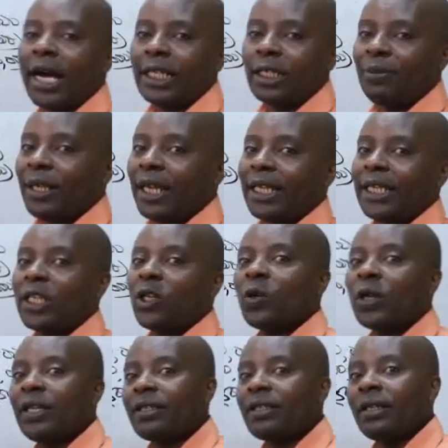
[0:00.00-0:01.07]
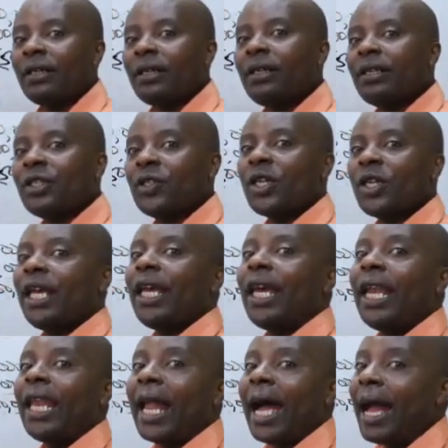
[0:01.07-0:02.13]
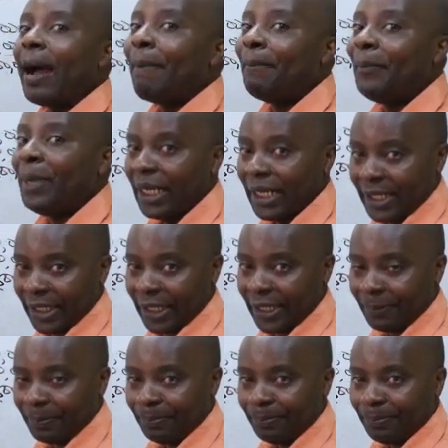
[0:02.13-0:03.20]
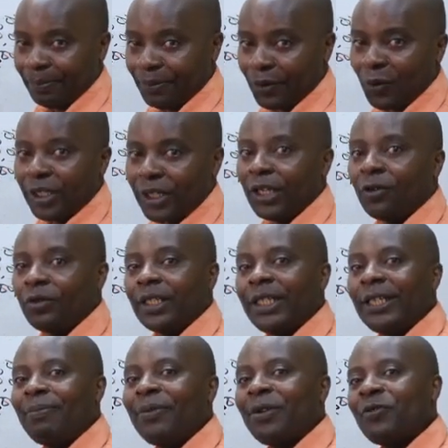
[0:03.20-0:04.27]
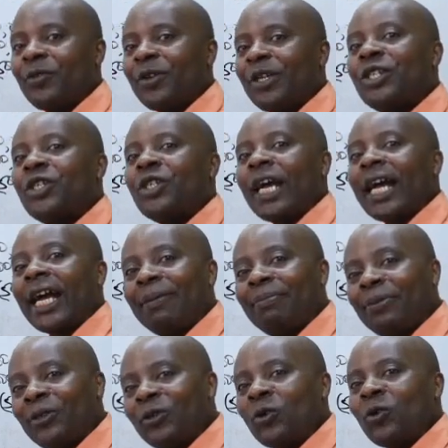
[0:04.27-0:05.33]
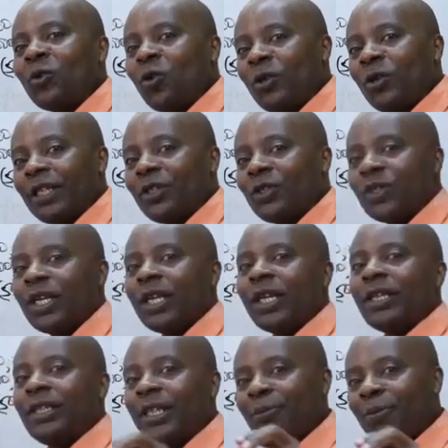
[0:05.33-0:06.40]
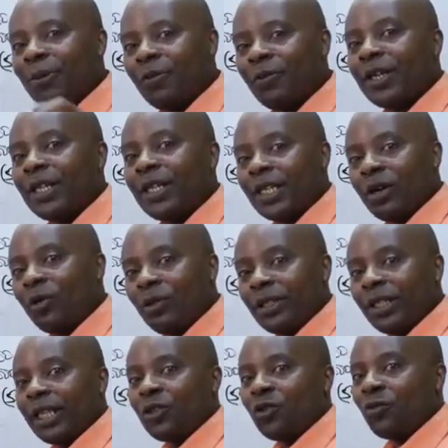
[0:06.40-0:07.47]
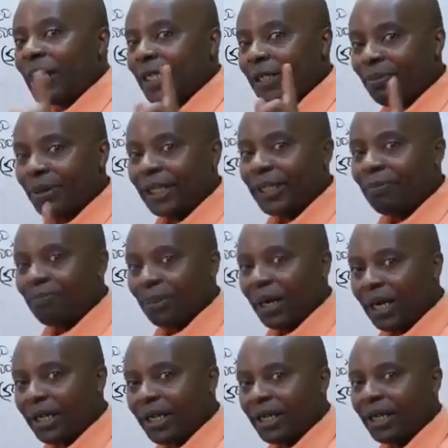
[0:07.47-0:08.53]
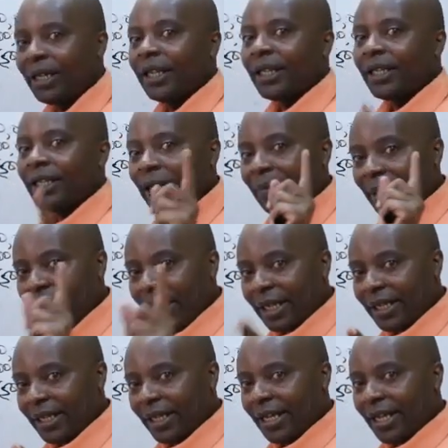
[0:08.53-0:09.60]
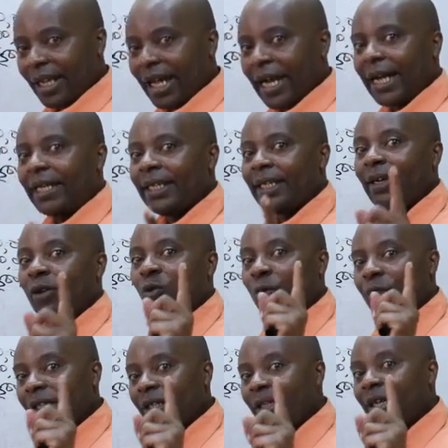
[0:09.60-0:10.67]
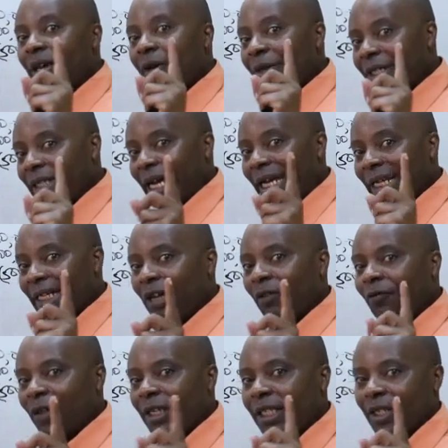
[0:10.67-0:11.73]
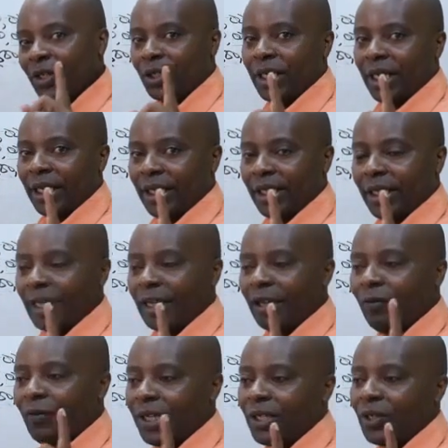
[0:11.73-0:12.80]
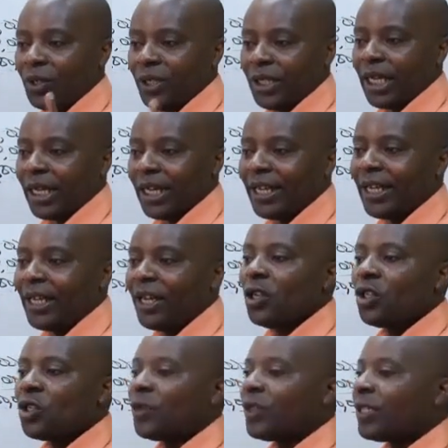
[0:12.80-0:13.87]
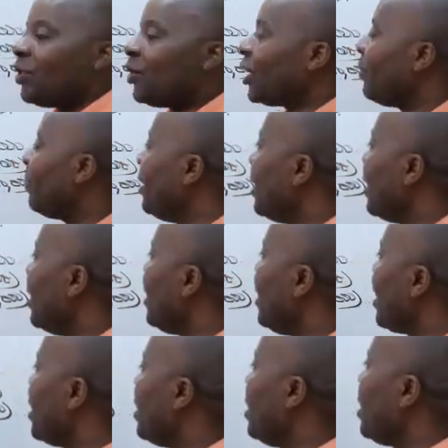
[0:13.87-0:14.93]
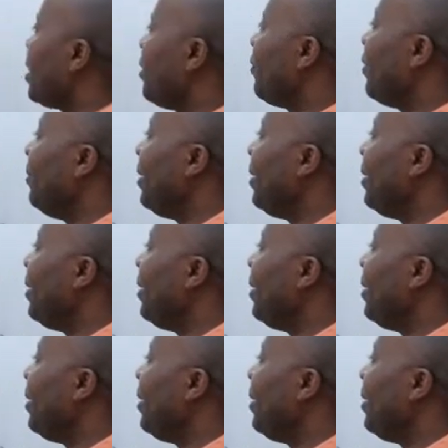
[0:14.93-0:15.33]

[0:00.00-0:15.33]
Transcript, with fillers: has been categorized as a liability. Because at the end of the day, preference share capital holders, these preference shareholders, you must pay them back their money and uh, with a return, a fixed return, a fixed return. So, ladies and gentlemen, then take these 7